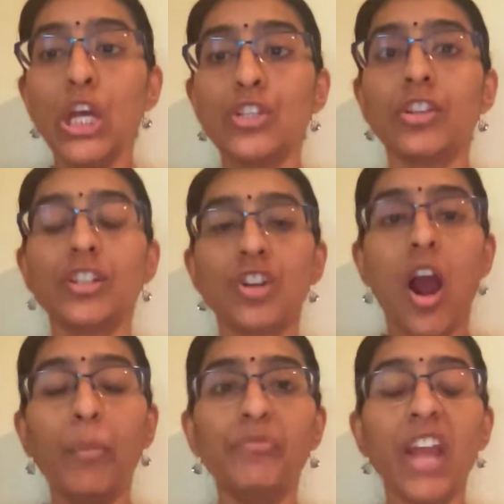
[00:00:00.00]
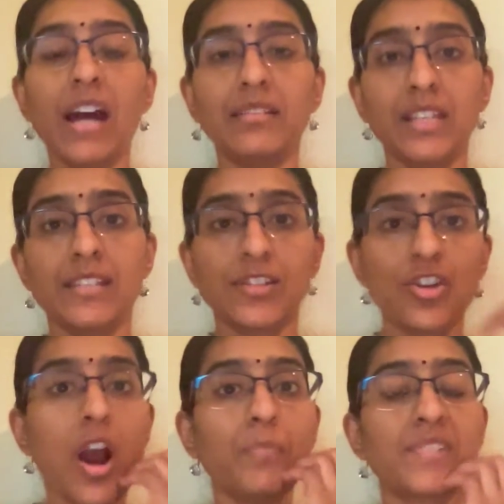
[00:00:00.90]
So the top Vyartis, the
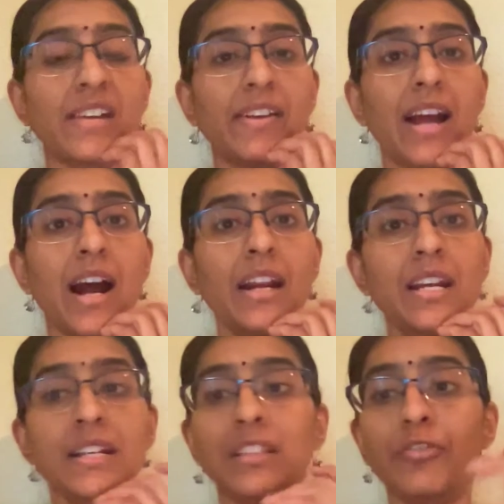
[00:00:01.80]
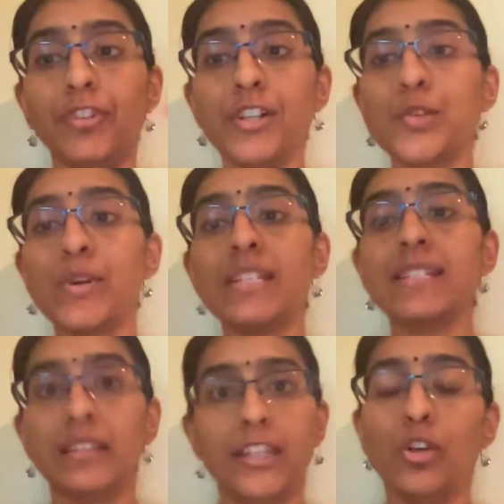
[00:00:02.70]
top 7 are, the first one is
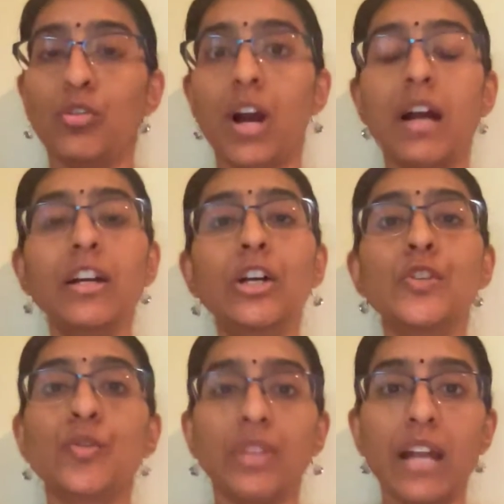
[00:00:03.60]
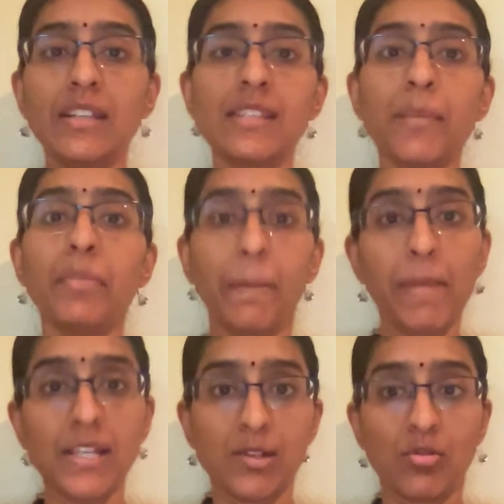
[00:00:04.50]
Satyaloka. So that is a
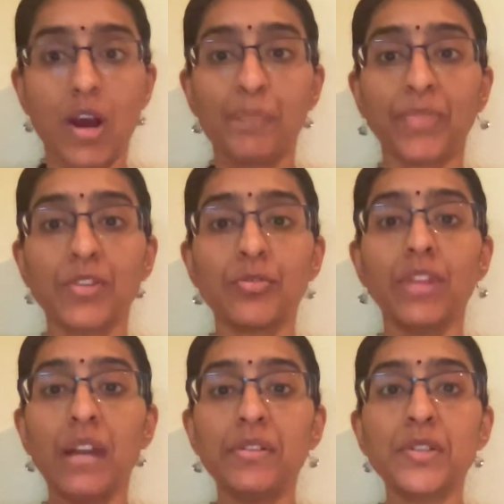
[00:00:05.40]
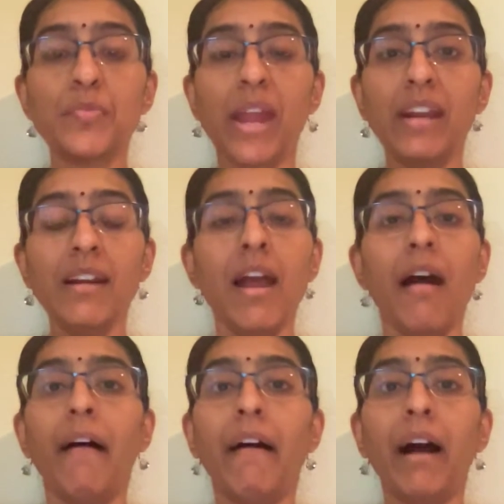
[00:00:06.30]
Brahma's Loka. So that is where
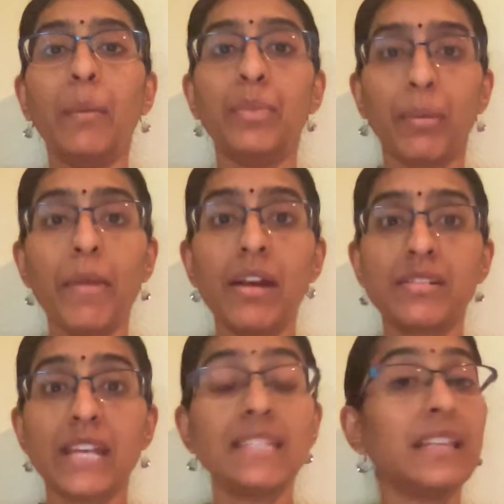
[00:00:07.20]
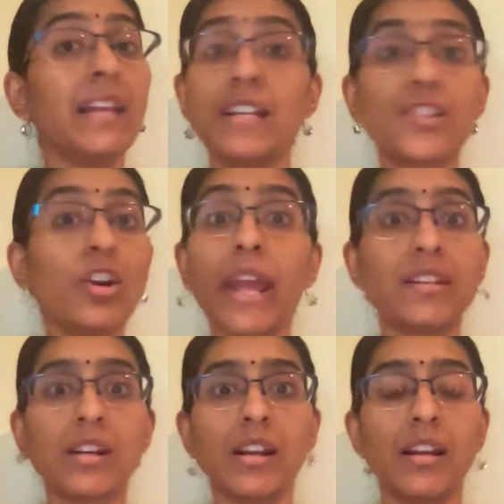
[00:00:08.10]
Brahma resides, and that is not
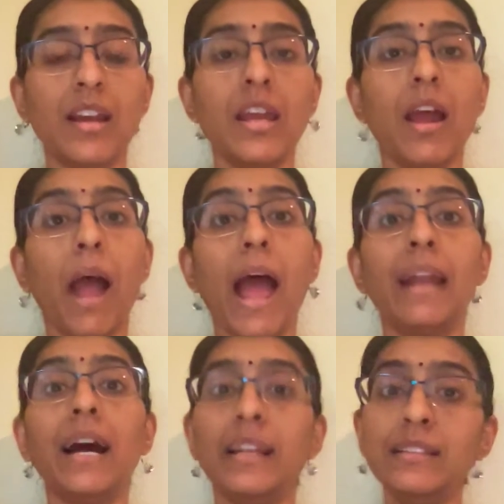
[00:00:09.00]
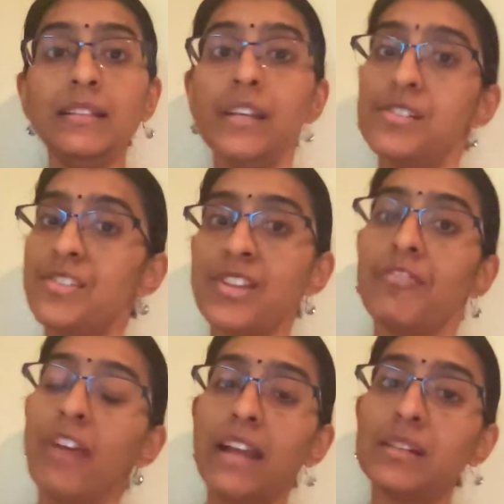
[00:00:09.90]
eternal. And another interesting
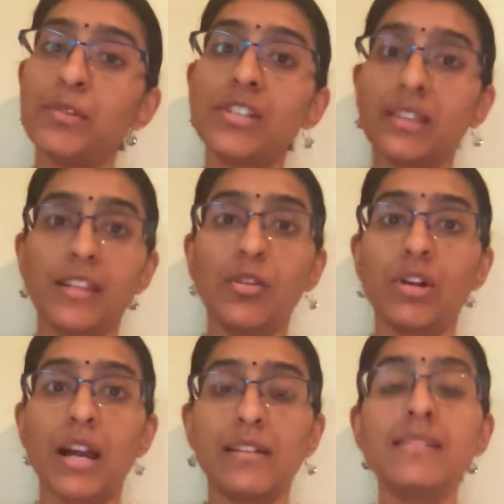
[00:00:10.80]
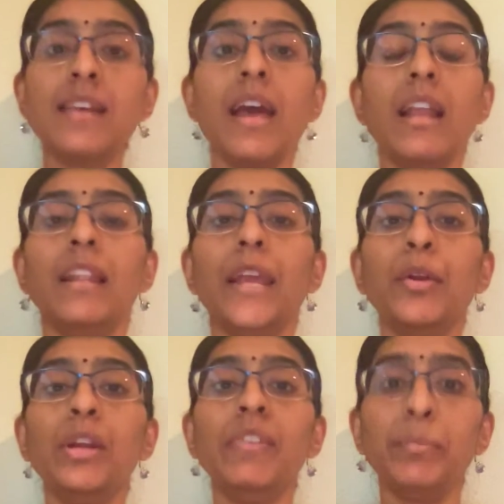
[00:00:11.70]
fact about Satyaloka is,
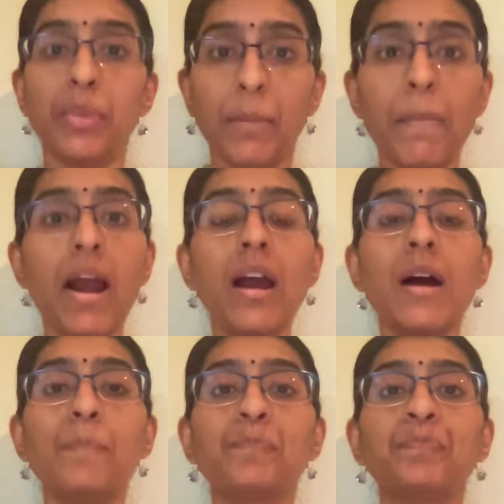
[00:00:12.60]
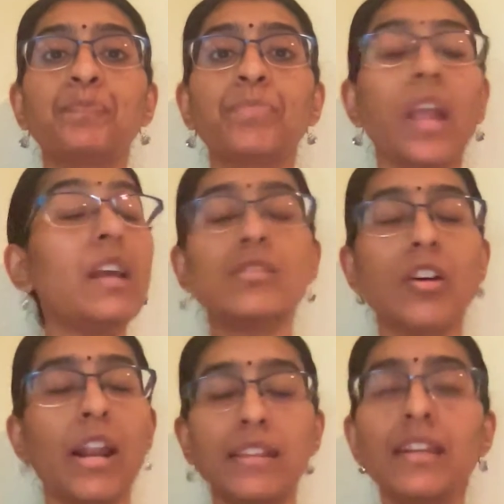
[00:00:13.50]
even Brahma,
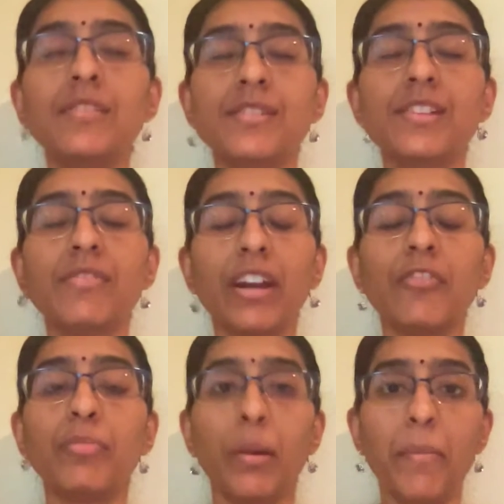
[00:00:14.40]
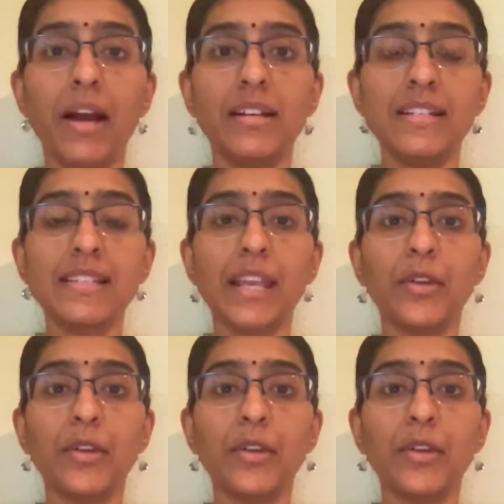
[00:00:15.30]
so another interesting fact of Brahma is,